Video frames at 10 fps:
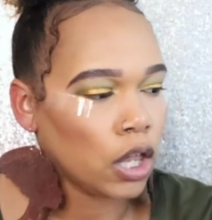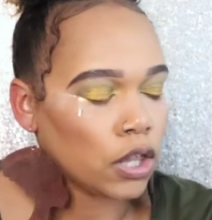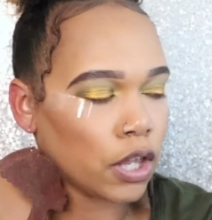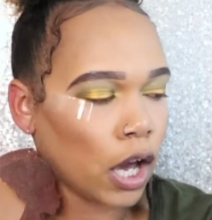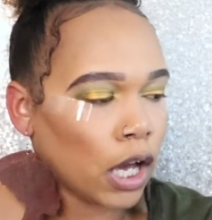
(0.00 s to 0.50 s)

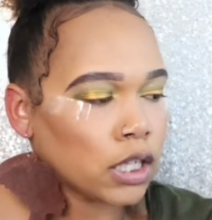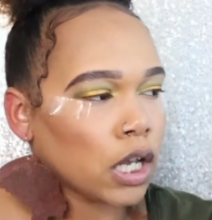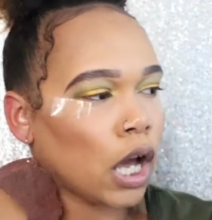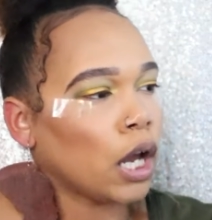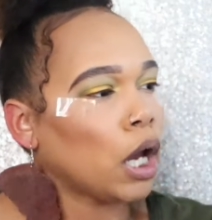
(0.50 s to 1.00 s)

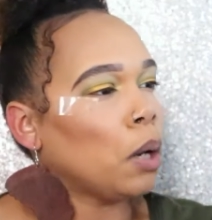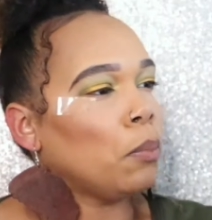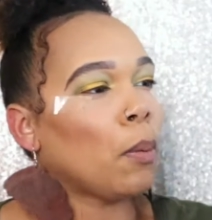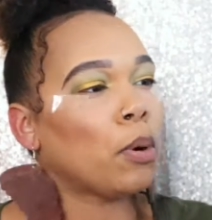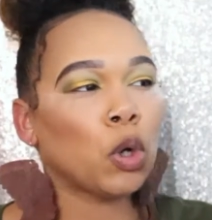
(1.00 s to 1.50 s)
that I am
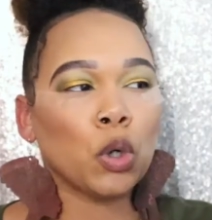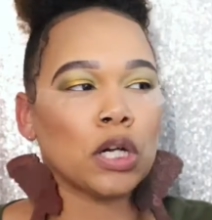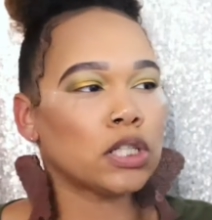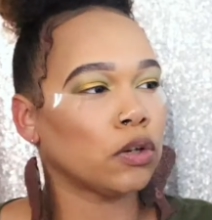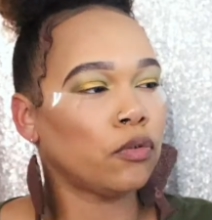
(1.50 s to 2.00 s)

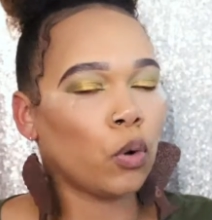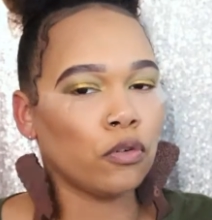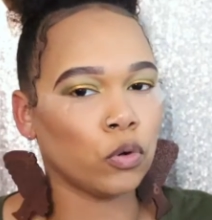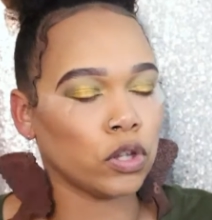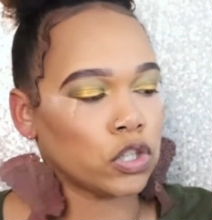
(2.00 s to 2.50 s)
pressing for
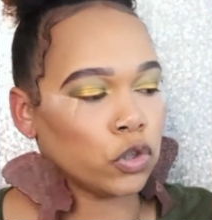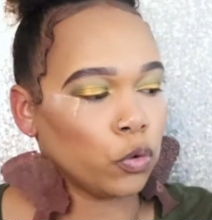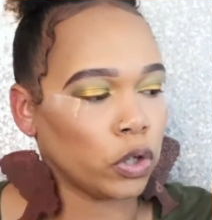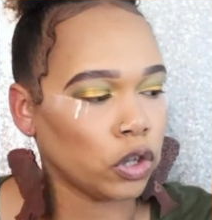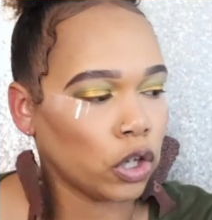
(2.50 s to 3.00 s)
this
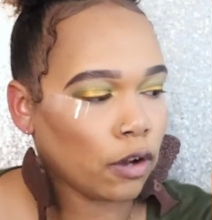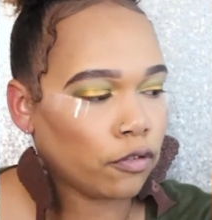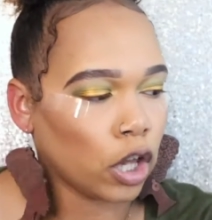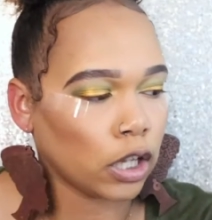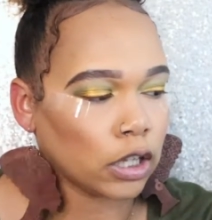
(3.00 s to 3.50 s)
green look. I
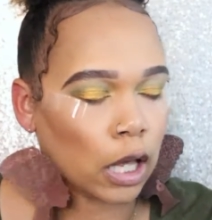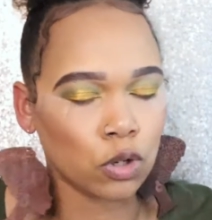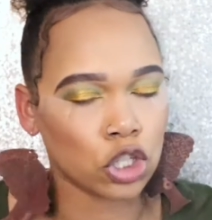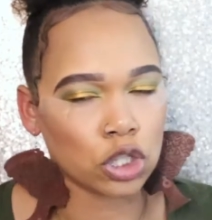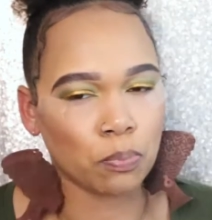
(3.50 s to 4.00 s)
feel like that
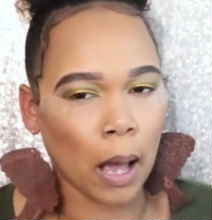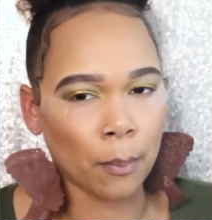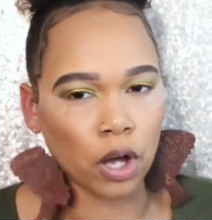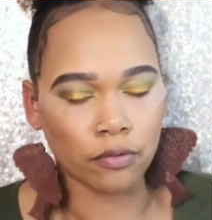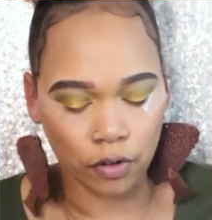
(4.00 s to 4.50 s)
would just
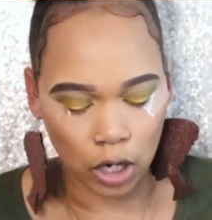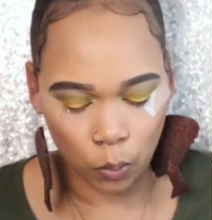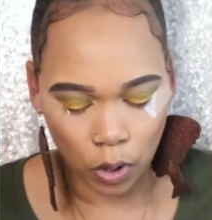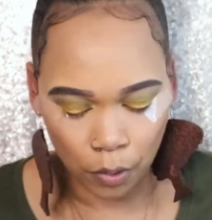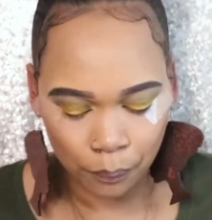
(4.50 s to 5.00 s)
pop off very
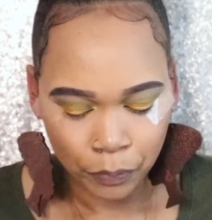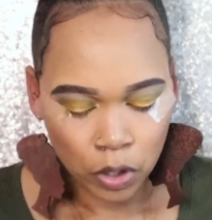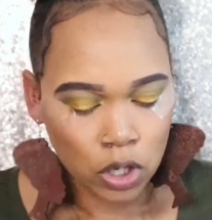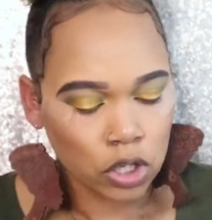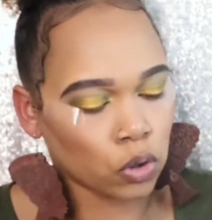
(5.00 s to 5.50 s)
well.
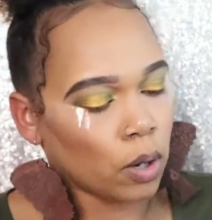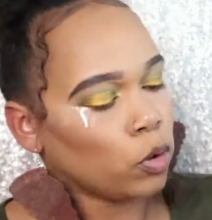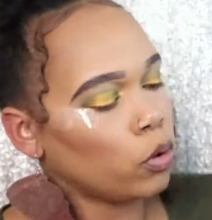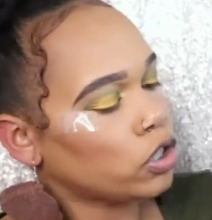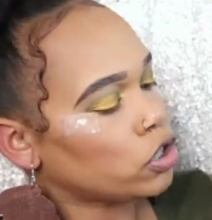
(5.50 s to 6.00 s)
So I'm
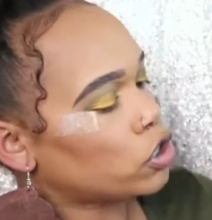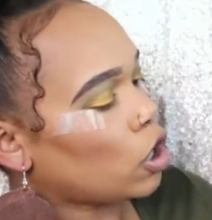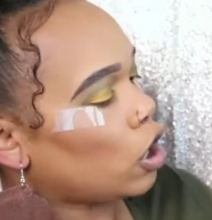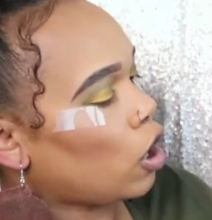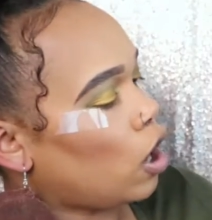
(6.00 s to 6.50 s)
going to
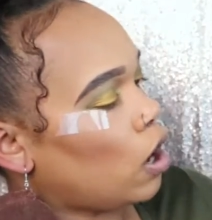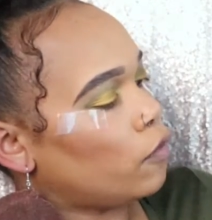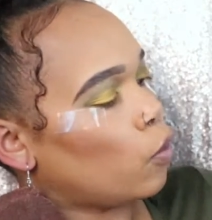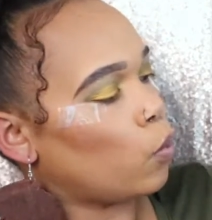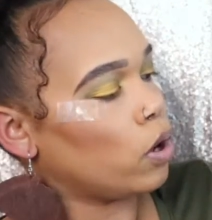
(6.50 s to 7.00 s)
start
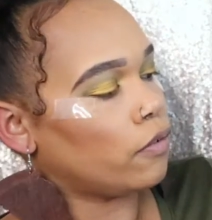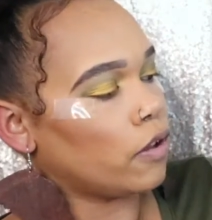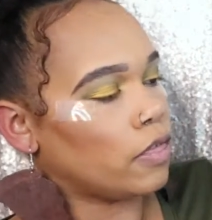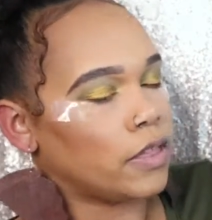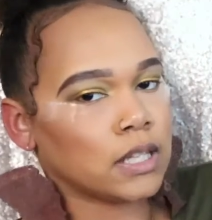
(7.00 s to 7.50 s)
off with
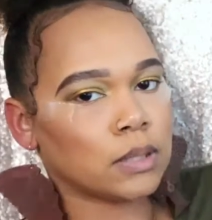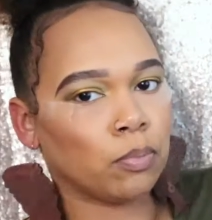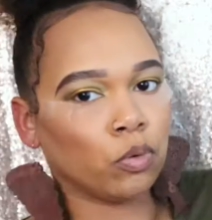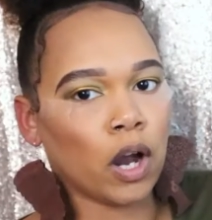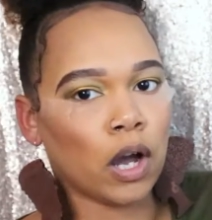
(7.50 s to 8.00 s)
this
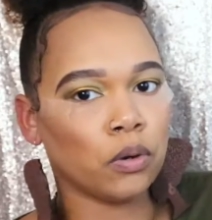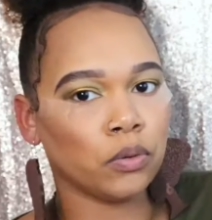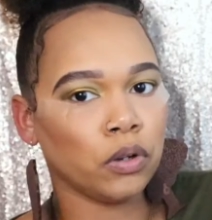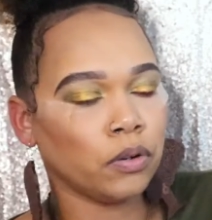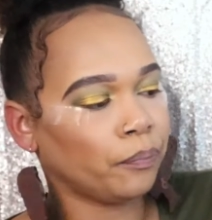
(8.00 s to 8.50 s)

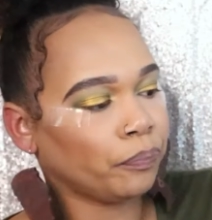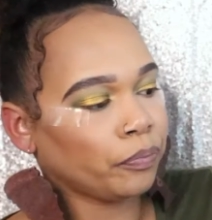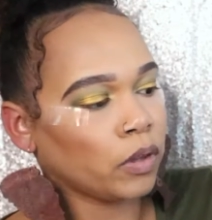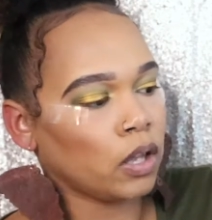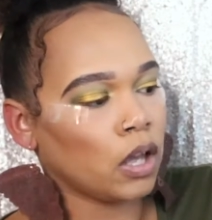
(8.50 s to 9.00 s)
brown.
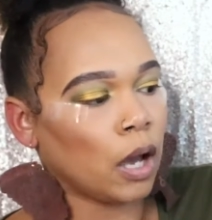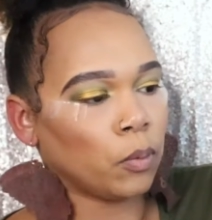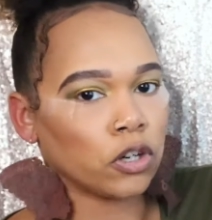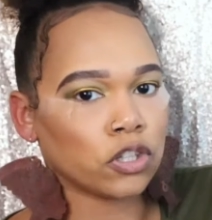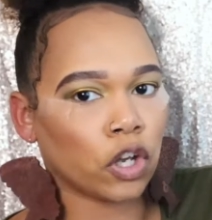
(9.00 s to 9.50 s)
I'm
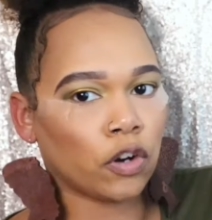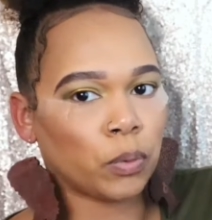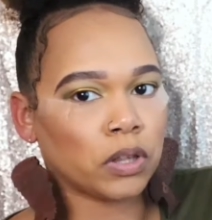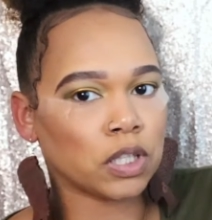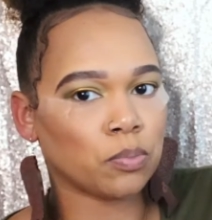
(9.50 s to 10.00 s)
going to start off
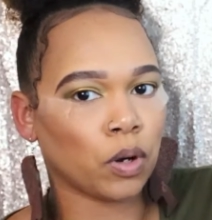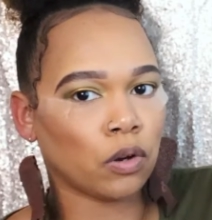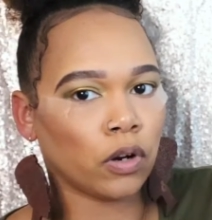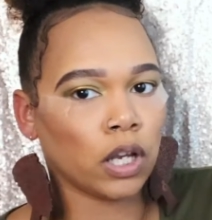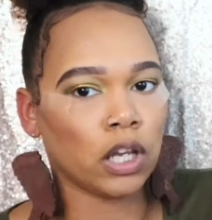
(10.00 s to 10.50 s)
with this
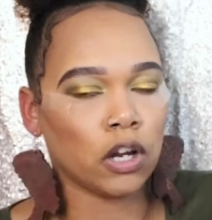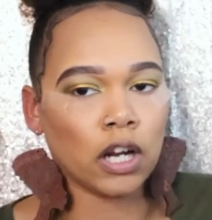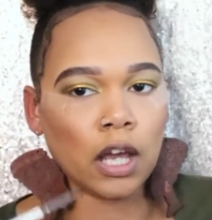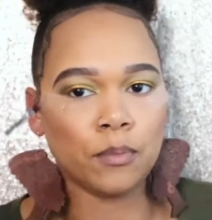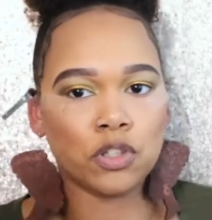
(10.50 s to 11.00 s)
brown right here,
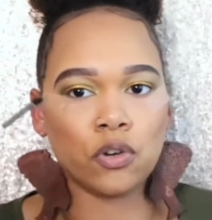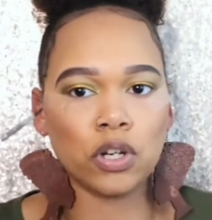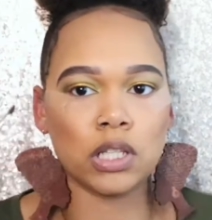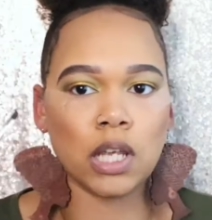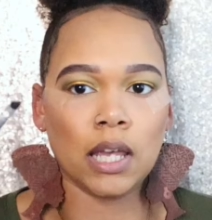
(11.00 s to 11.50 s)
and I'm just going
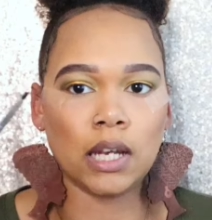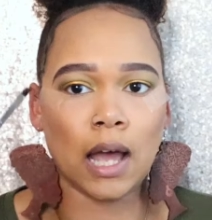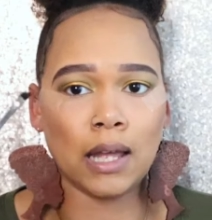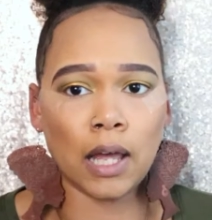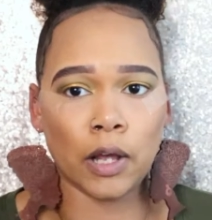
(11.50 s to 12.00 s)
to take an
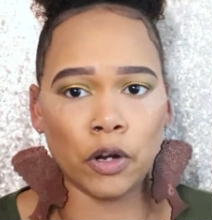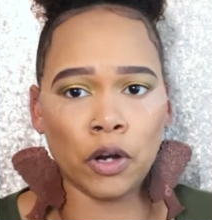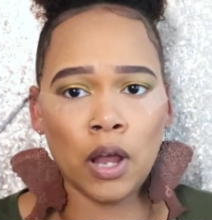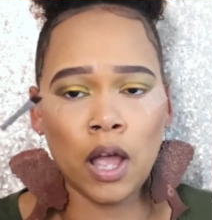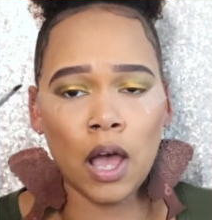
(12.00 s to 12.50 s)

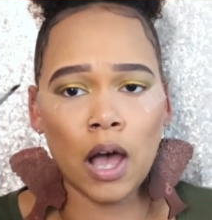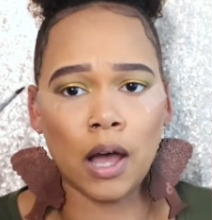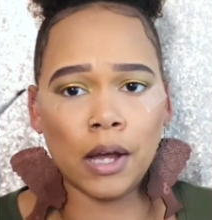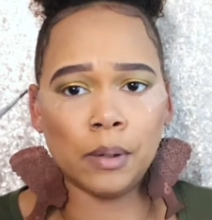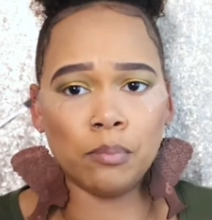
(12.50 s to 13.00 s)
eyeliner
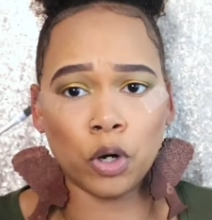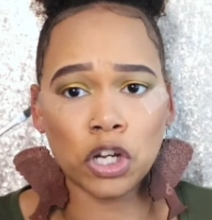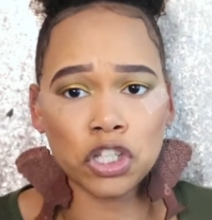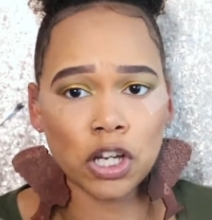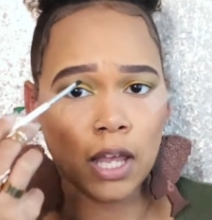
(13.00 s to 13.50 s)

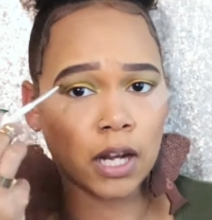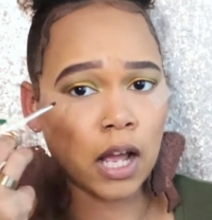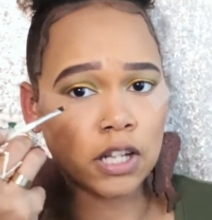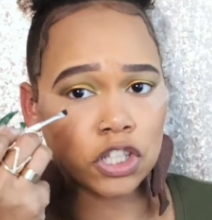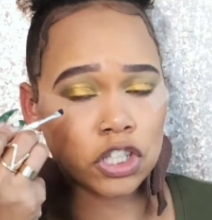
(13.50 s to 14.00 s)
brush
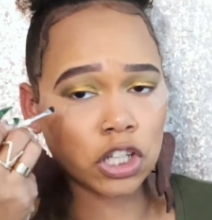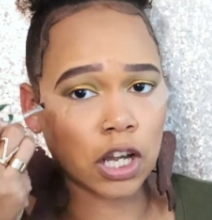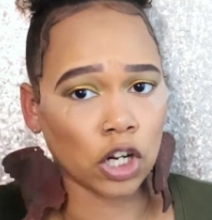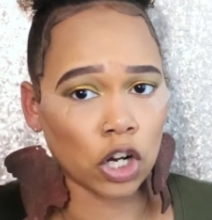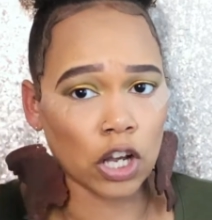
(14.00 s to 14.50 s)
and just to
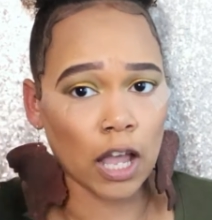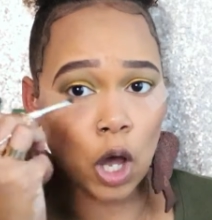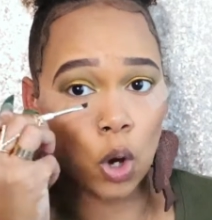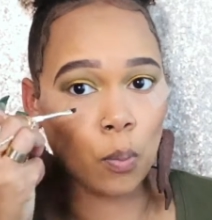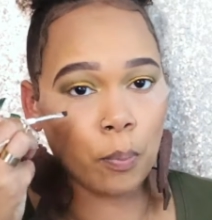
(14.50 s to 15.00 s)
kind of
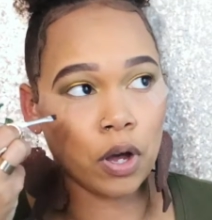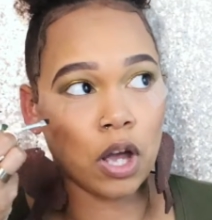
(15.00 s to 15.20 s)
help